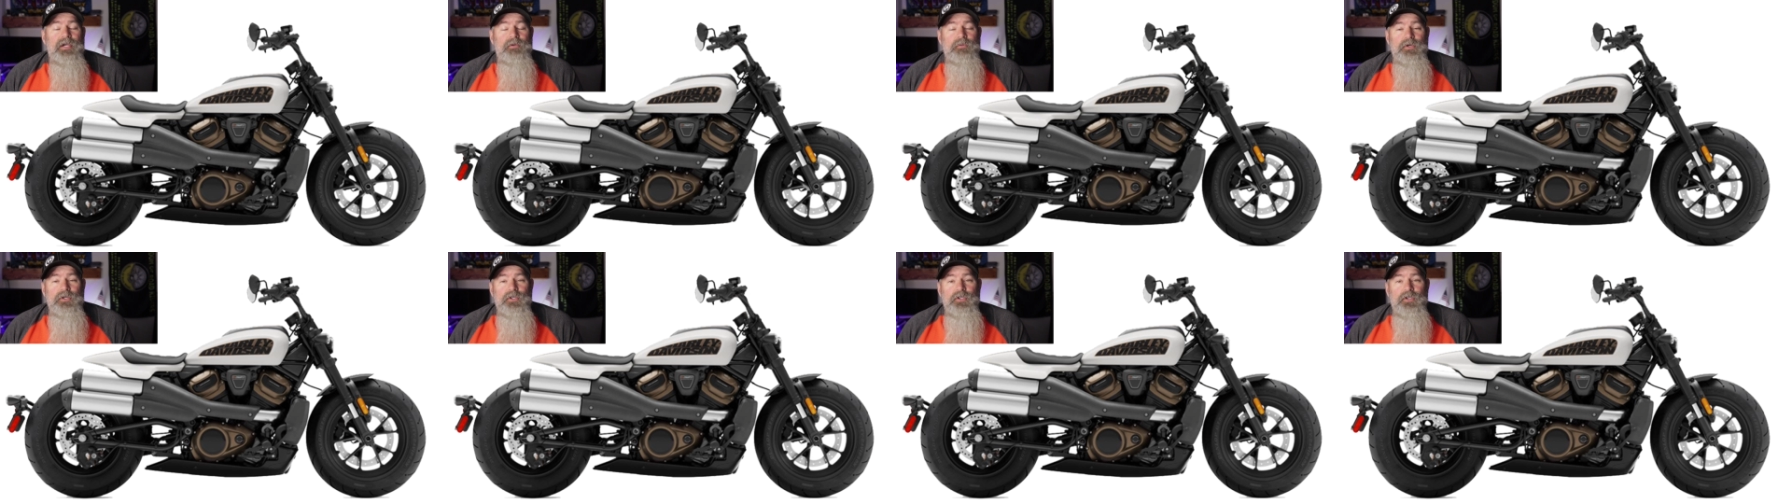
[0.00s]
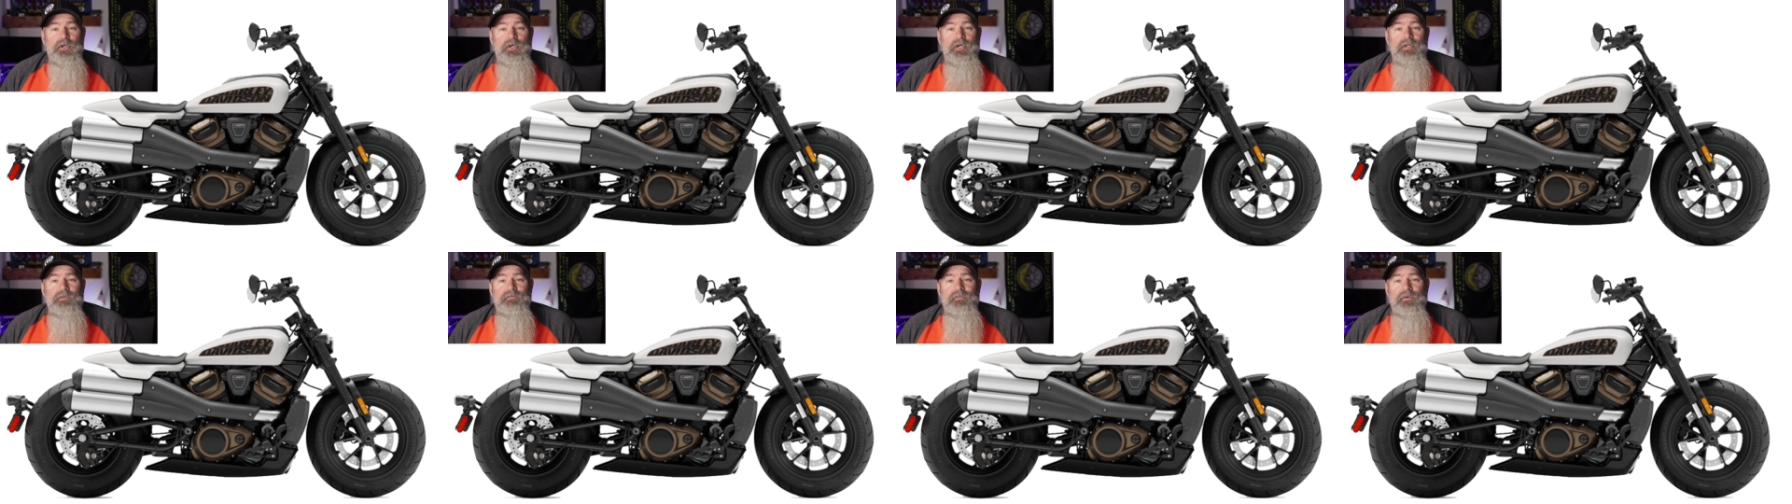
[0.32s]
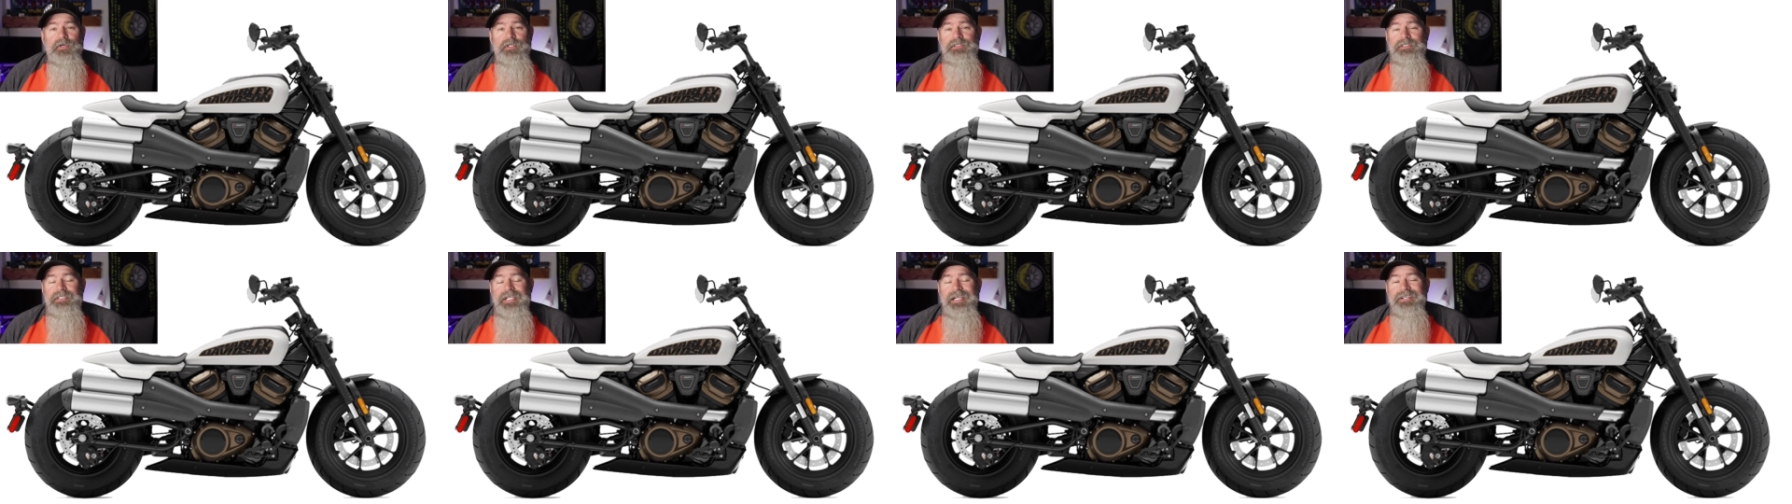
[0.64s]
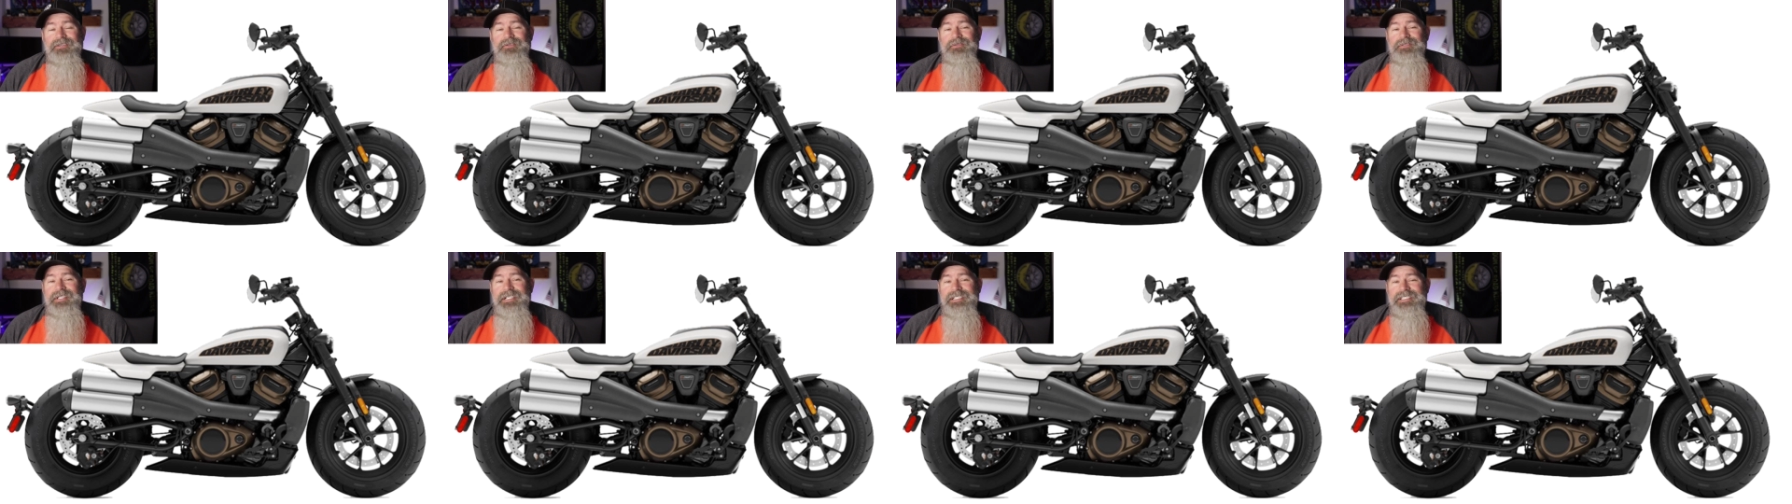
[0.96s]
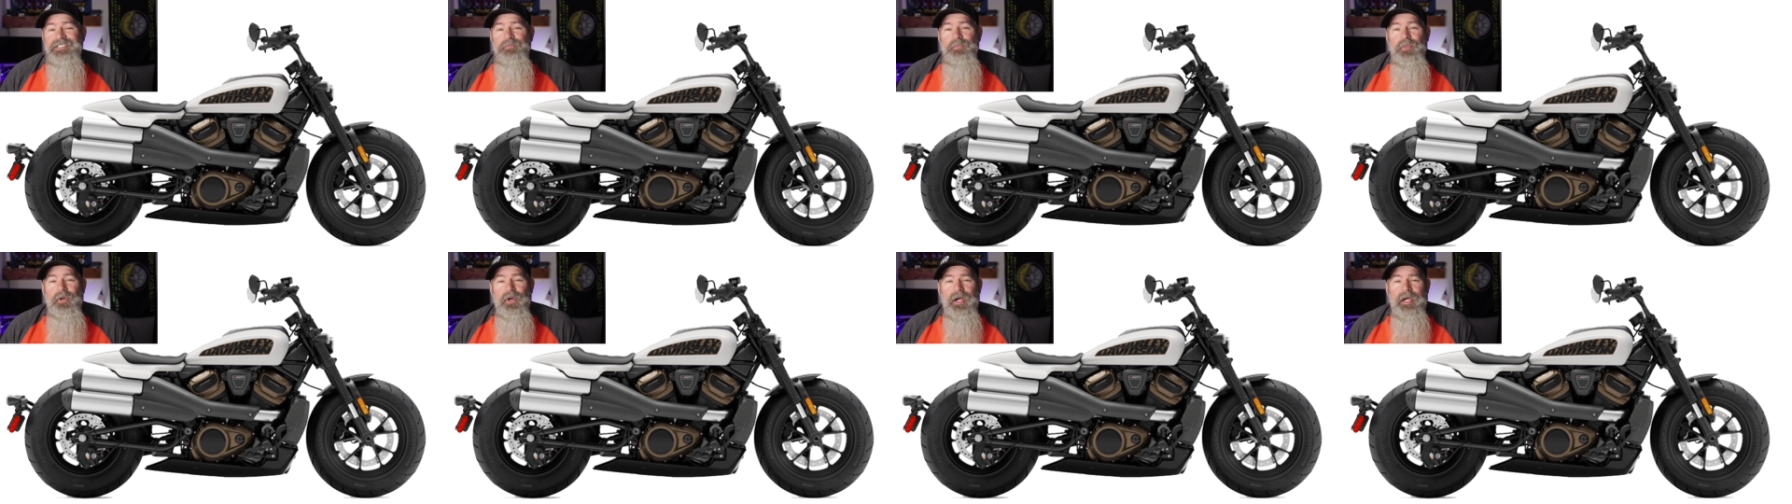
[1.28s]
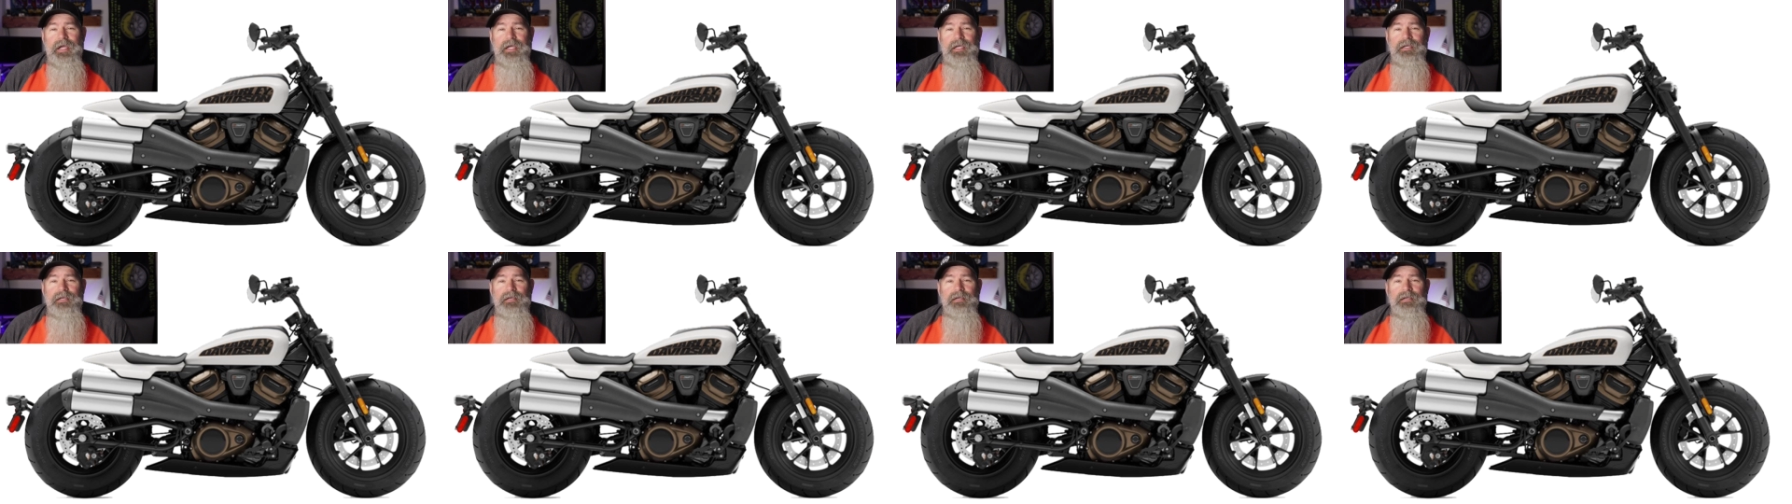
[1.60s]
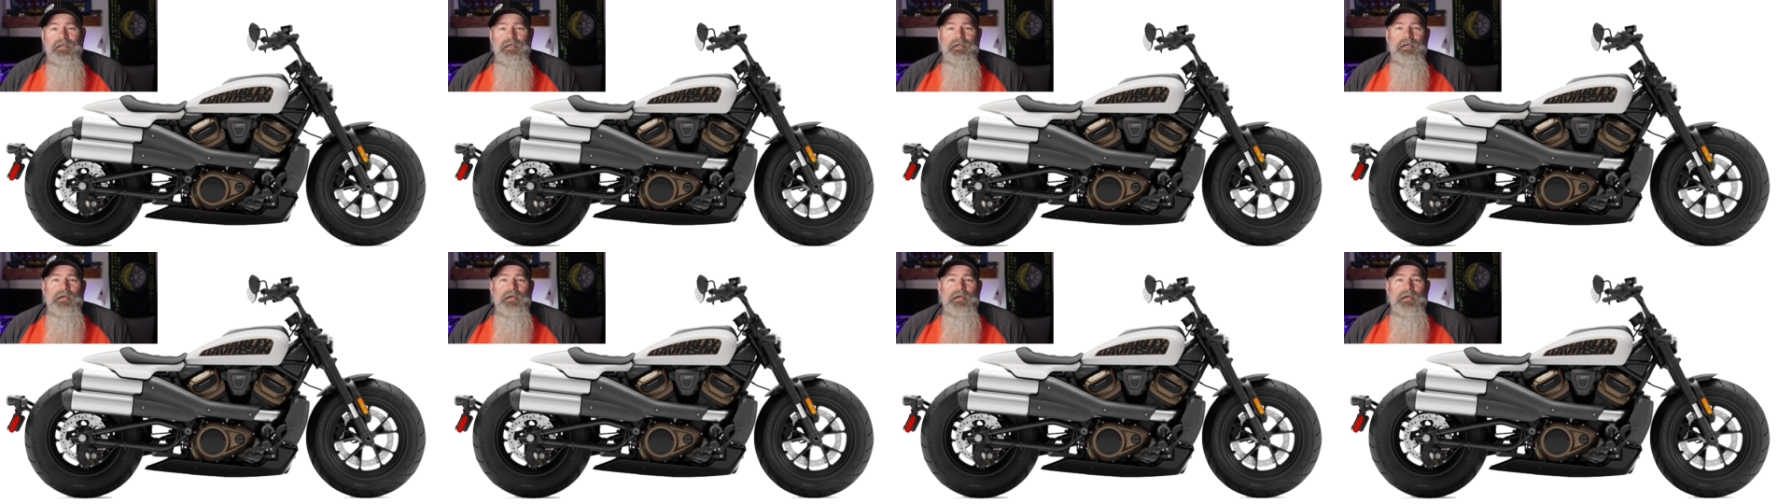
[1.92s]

they were good for a single disc brake.